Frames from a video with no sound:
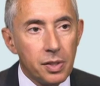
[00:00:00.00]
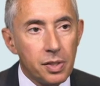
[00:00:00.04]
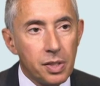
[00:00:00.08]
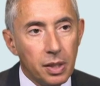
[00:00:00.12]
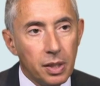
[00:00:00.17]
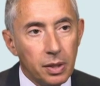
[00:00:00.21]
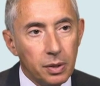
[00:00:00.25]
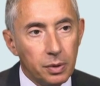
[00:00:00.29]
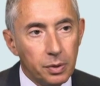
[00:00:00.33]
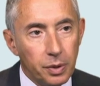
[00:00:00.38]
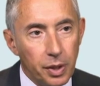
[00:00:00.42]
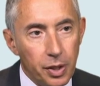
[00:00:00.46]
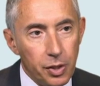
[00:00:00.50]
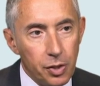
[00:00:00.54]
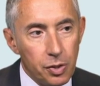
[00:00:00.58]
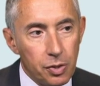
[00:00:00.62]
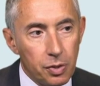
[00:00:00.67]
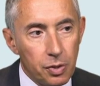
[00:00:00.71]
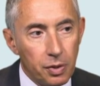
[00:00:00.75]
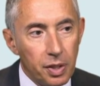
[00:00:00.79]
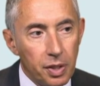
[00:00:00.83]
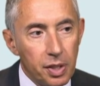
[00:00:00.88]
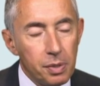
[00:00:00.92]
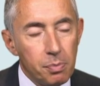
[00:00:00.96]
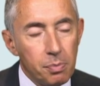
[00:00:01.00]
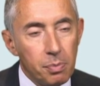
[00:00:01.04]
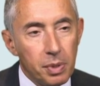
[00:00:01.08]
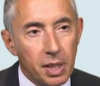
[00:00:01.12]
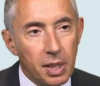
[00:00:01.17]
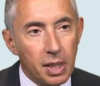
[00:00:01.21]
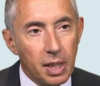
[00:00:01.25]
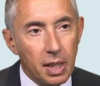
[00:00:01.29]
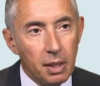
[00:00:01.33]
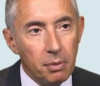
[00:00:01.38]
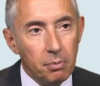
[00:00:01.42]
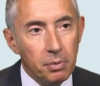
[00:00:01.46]
Centration is
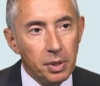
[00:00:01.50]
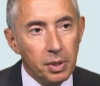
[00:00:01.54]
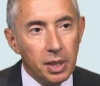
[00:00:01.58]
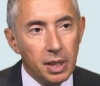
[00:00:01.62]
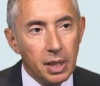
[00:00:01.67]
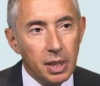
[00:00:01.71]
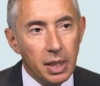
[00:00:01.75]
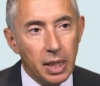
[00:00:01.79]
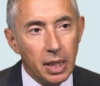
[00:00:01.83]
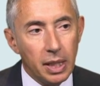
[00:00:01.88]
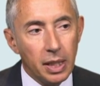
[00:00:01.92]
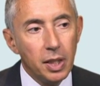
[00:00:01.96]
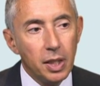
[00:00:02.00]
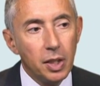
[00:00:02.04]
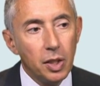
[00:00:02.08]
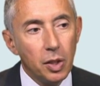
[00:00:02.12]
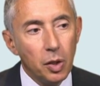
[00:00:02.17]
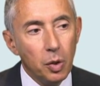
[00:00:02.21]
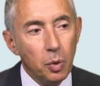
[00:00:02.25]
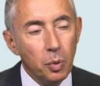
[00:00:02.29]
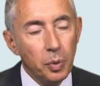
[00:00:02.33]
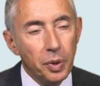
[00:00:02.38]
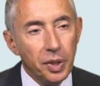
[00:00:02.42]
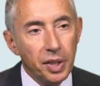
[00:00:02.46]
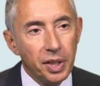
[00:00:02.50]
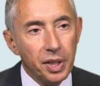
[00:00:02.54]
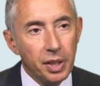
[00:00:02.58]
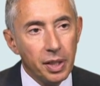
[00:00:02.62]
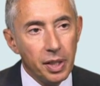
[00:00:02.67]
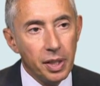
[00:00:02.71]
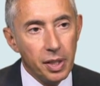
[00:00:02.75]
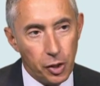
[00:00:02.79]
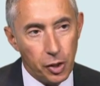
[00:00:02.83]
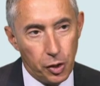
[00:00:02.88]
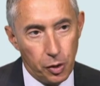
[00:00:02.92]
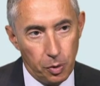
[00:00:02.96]
becoming a growing
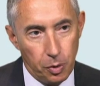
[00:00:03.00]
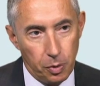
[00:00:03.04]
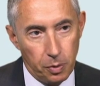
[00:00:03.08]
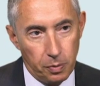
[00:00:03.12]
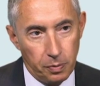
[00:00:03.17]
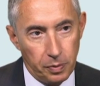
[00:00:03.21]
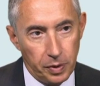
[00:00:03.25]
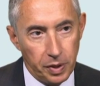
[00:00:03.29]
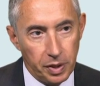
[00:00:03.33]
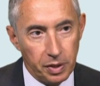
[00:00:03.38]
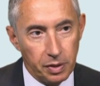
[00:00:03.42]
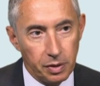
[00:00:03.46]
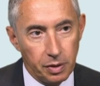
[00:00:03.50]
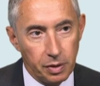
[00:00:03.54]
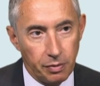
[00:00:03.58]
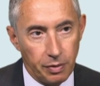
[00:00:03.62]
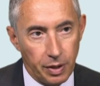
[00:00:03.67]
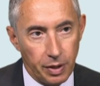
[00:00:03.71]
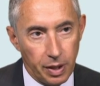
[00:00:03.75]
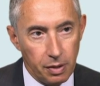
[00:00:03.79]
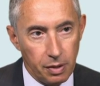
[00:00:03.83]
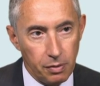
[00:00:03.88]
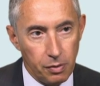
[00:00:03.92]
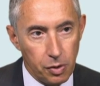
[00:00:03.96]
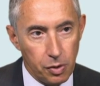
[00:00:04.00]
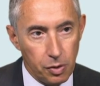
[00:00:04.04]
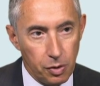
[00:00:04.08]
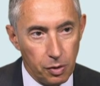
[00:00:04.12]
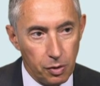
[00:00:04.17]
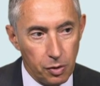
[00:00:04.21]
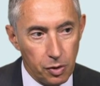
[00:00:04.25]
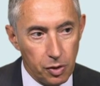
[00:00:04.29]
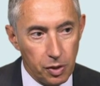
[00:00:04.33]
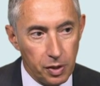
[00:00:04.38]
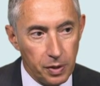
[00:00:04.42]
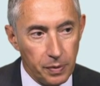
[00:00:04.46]
issue in refractive
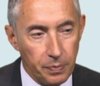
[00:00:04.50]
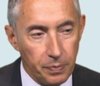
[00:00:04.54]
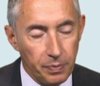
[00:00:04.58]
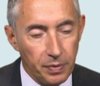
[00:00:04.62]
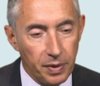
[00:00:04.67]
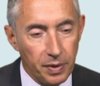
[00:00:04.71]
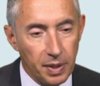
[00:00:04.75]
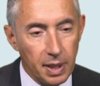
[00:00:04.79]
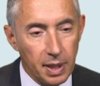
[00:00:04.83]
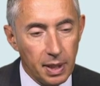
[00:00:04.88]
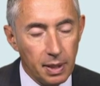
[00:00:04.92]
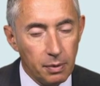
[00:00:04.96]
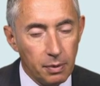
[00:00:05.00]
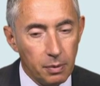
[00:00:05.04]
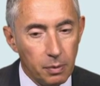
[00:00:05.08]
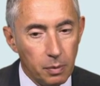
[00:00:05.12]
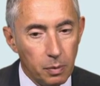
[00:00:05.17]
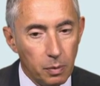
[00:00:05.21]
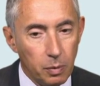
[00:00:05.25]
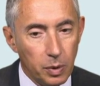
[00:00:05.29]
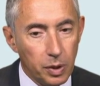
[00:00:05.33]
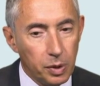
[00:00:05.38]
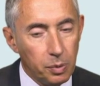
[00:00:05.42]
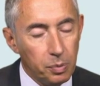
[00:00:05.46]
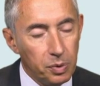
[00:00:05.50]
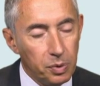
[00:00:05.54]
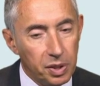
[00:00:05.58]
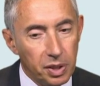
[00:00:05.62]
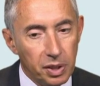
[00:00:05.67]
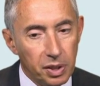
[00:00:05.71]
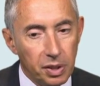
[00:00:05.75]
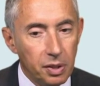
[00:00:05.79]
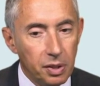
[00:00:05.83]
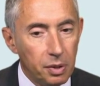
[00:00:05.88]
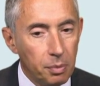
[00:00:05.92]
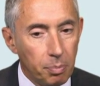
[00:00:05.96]
surgery. What we
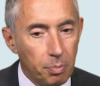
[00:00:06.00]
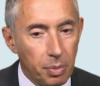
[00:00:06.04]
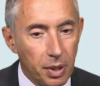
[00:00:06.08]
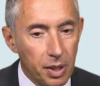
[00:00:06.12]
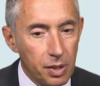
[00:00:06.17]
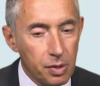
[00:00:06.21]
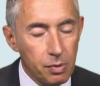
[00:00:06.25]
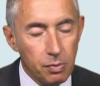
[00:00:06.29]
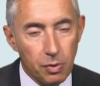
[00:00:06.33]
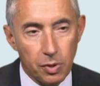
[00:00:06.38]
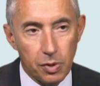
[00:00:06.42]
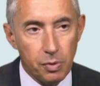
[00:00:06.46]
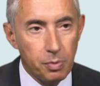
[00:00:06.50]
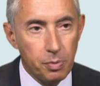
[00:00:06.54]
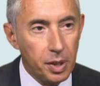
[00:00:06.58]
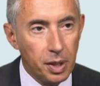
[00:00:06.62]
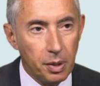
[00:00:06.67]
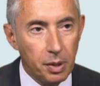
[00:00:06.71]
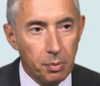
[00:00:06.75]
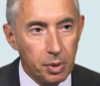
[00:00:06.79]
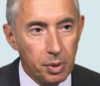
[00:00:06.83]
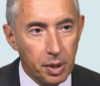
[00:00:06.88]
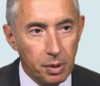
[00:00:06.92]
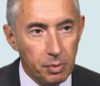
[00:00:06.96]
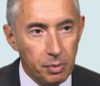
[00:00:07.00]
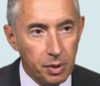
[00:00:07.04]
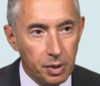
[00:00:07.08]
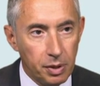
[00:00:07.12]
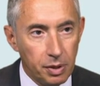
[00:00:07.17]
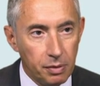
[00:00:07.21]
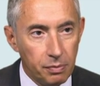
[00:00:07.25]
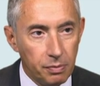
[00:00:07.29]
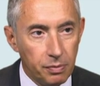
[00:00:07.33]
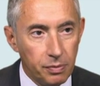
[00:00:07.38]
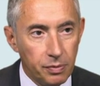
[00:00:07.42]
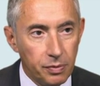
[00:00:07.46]
did in the past was very
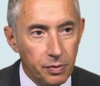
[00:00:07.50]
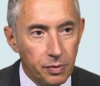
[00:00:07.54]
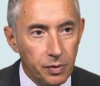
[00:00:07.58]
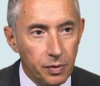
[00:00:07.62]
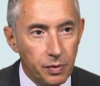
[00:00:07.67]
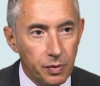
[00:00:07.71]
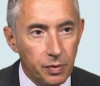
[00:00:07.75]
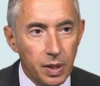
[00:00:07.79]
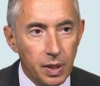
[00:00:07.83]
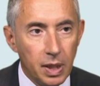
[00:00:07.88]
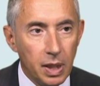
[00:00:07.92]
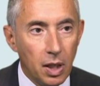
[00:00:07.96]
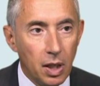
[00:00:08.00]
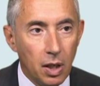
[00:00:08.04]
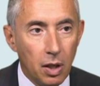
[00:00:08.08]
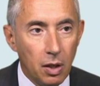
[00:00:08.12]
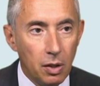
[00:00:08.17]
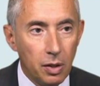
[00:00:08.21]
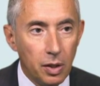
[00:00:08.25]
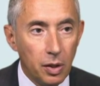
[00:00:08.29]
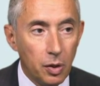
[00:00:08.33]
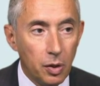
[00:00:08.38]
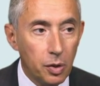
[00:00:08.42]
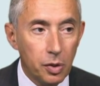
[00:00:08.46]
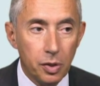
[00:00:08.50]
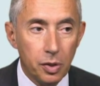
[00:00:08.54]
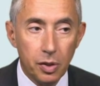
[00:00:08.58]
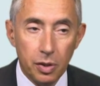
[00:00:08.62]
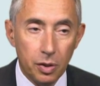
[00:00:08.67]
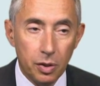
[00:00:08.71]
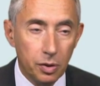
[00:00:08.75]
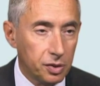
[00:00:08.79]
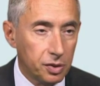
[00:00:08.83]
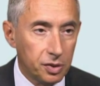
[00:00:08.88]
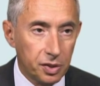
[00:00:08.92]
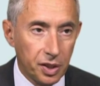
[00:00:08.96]
primitive, or
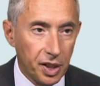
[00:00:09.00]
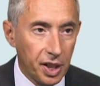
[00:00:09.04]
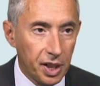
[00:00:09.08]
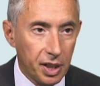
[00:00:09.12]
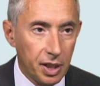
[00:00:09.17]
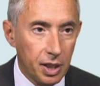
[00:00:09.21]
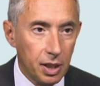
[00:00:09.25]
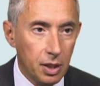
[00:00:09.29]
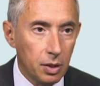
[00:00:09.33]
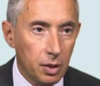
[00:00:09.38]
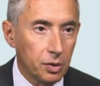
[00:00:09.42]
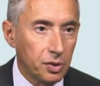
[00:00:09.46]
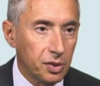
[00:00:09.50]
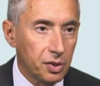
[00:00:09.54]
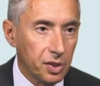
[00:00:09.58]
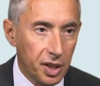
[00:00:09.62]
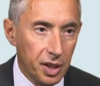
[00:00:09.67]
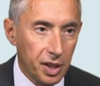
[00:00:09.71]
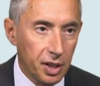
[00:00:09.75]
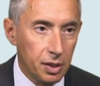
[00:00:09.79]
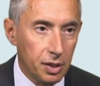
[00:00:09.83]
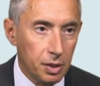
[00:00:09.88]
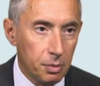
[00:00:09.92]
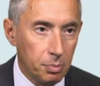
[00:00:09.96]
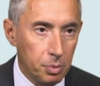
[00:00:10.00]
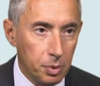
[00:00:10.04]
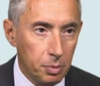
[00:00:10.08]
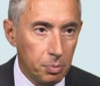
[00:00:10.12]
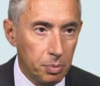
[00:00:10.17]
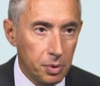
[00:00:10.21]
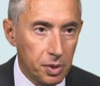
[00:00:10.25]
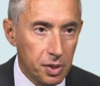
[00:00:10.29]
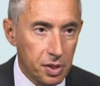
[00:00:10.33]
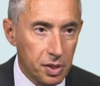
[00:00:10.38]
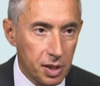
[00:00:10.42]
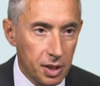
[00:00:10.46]
not tracking or tracking the
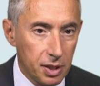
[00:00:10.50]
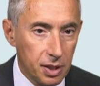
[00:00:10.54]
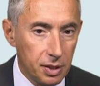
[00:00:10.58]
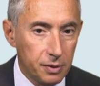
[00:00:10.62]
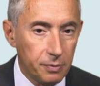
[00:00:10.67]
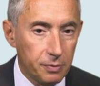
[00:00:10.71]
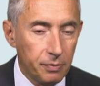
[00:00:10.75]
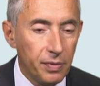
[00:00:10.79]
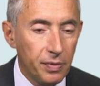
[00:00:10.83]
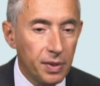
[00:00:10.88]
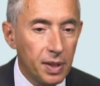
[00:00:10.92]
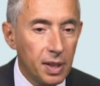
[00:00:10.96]
pupil center.